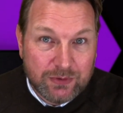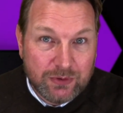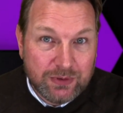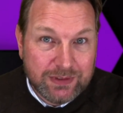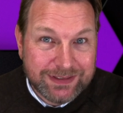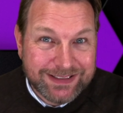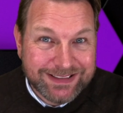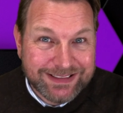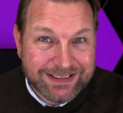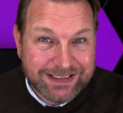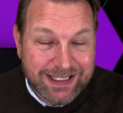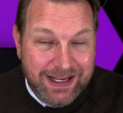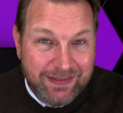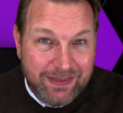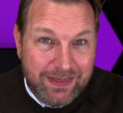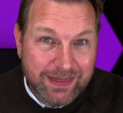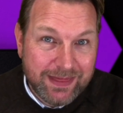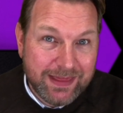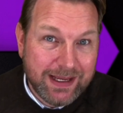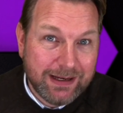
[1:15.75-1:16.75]
You can
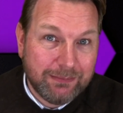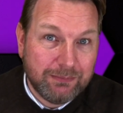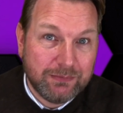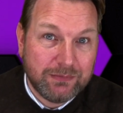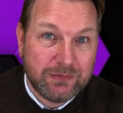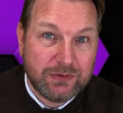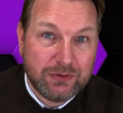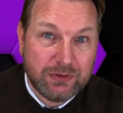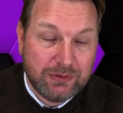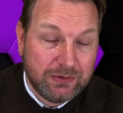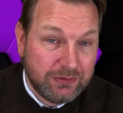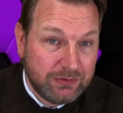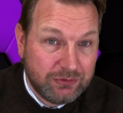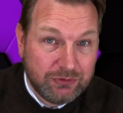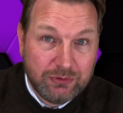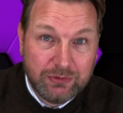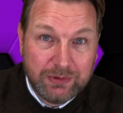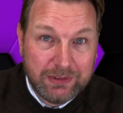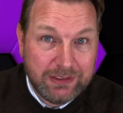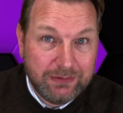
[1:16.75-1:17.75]
send them
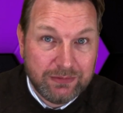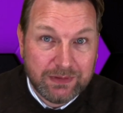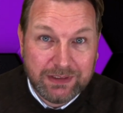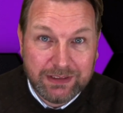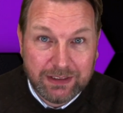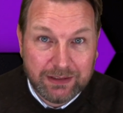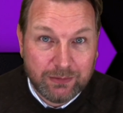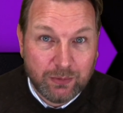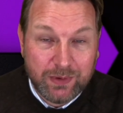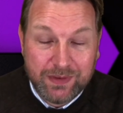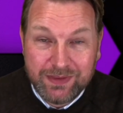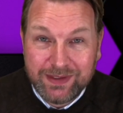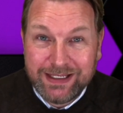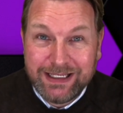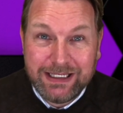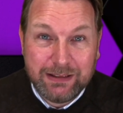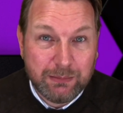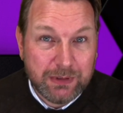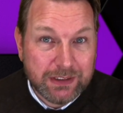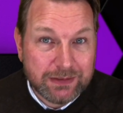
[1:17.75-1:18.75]
with
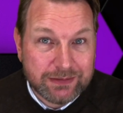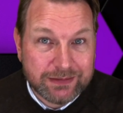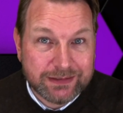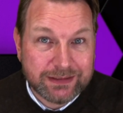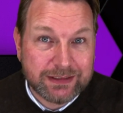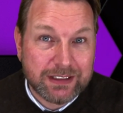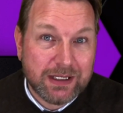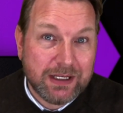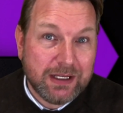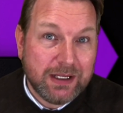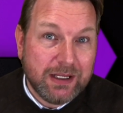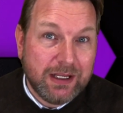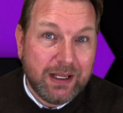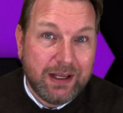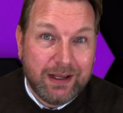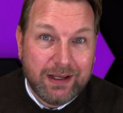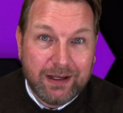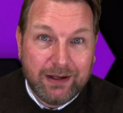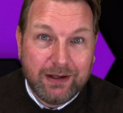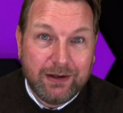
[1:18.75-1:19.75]
emails
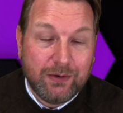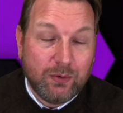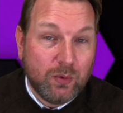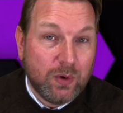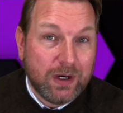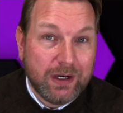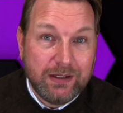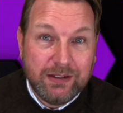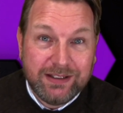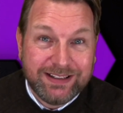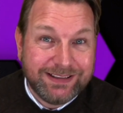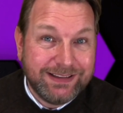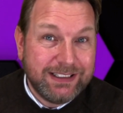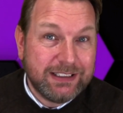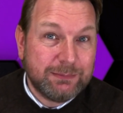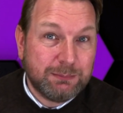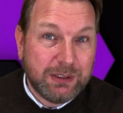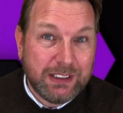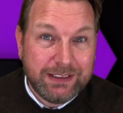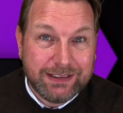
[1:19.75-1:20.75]
where you can
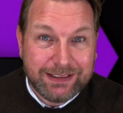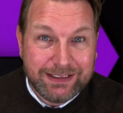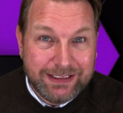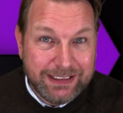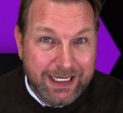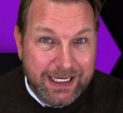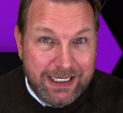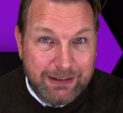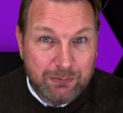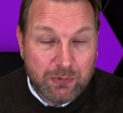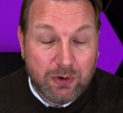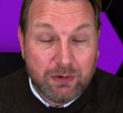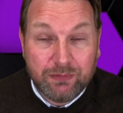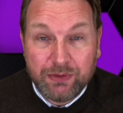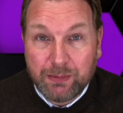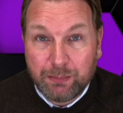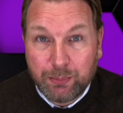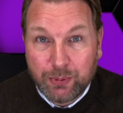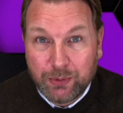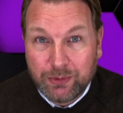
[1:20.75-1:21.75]
display the name of
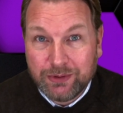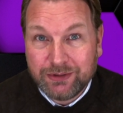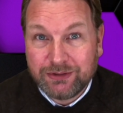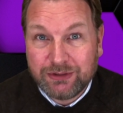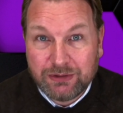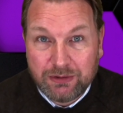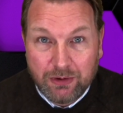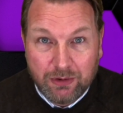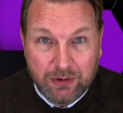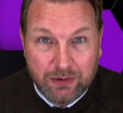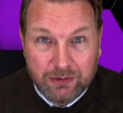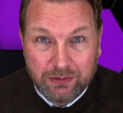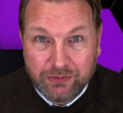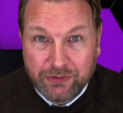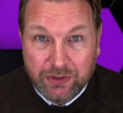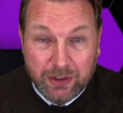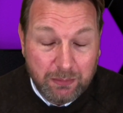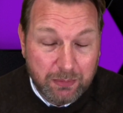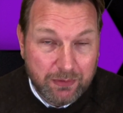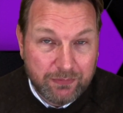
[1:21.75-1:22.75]
the person on
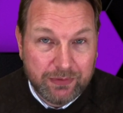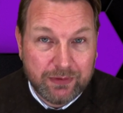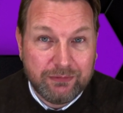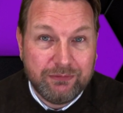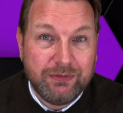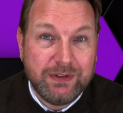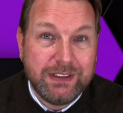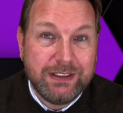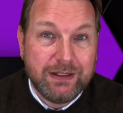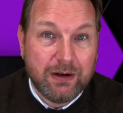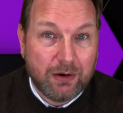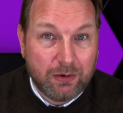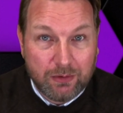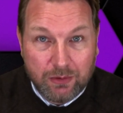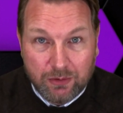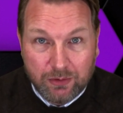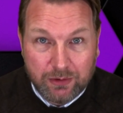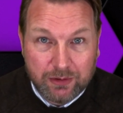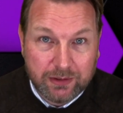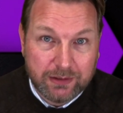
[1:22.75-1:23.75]
top of the video
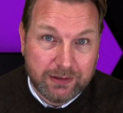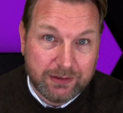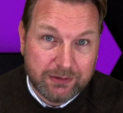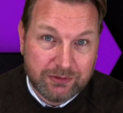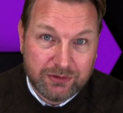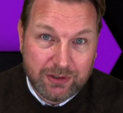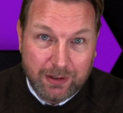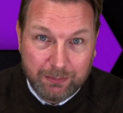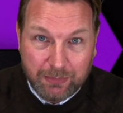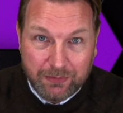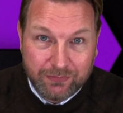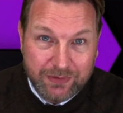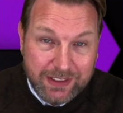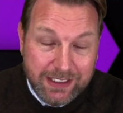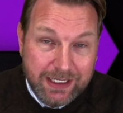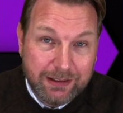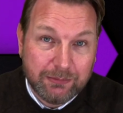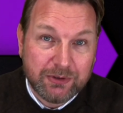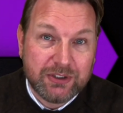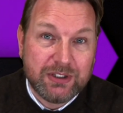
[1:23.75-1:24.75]
or top of
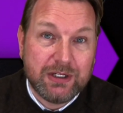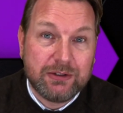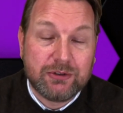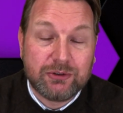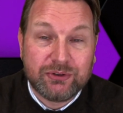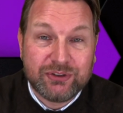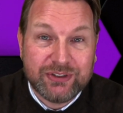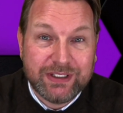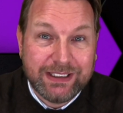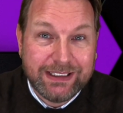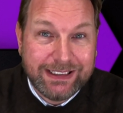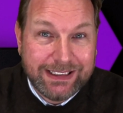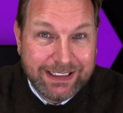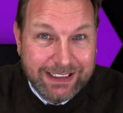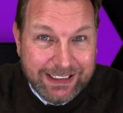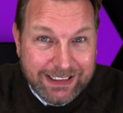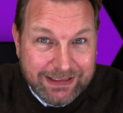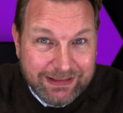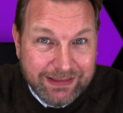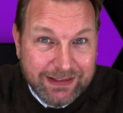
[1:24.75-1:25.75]
the image that you're sending
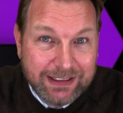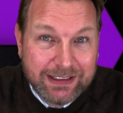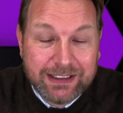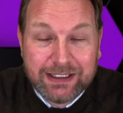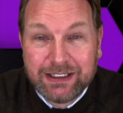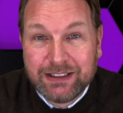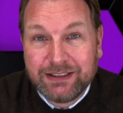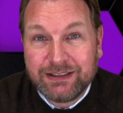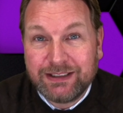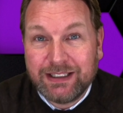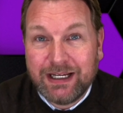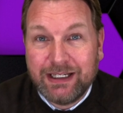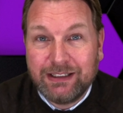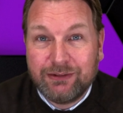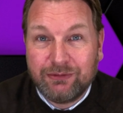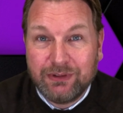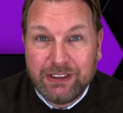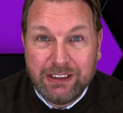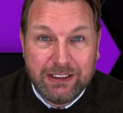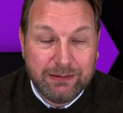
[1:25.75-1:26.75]
inside
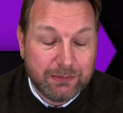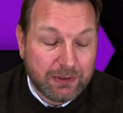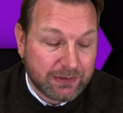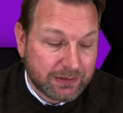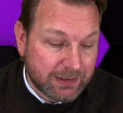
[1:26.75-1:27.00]
of an email.